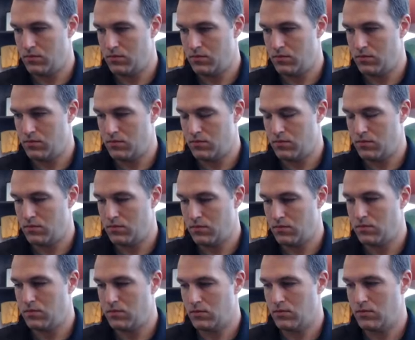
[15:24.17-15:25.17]

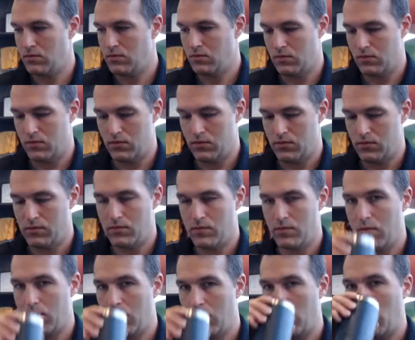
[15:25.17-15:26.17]

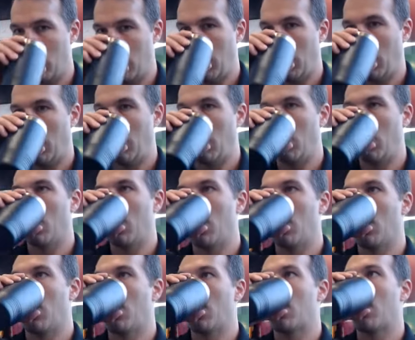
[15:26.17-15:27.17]

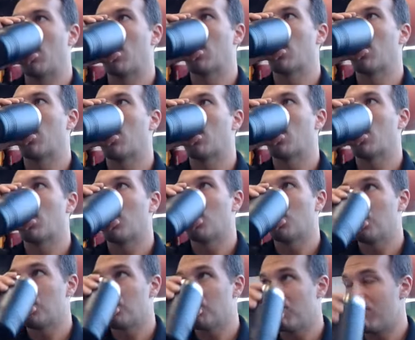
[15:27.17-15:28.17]

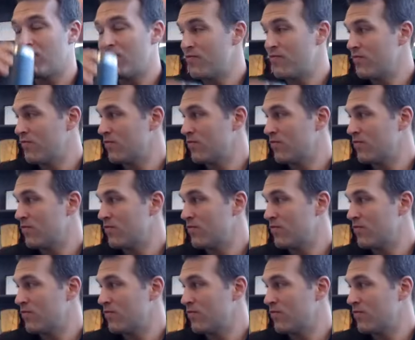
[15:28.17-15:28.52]
(not speaking)